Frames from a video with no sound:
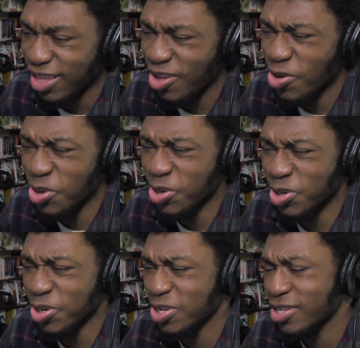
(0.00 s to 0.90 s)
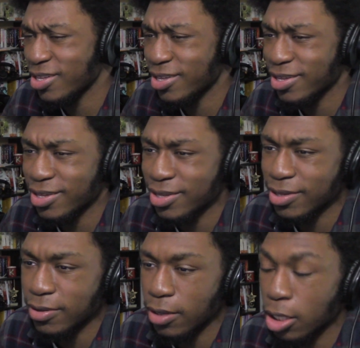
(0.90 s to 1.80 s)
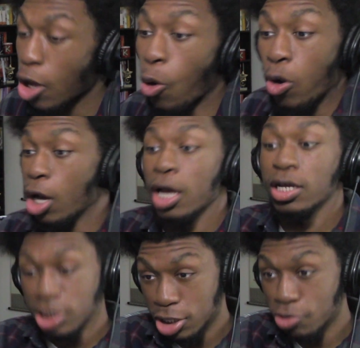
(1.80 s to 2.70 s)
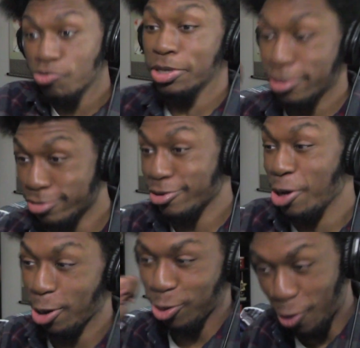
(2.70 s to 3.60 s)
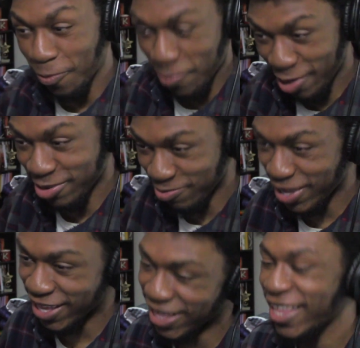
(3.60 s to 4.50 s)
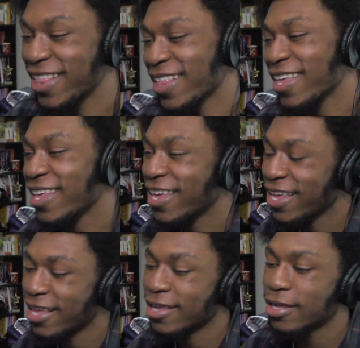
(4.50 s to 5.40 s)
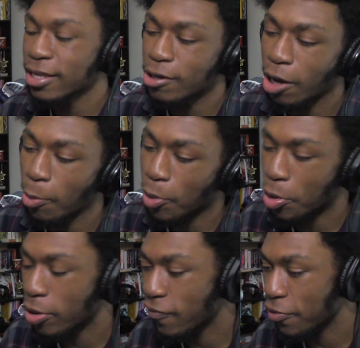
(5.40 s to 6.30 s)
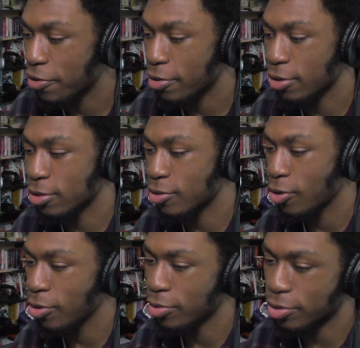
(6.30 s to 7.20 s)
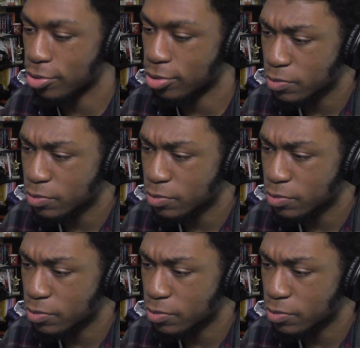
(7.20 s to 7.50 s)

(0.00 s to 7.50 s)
Ugh! Yo, Shigure! Oh, go mountain, man! Yeah, I'm worried for Tohru.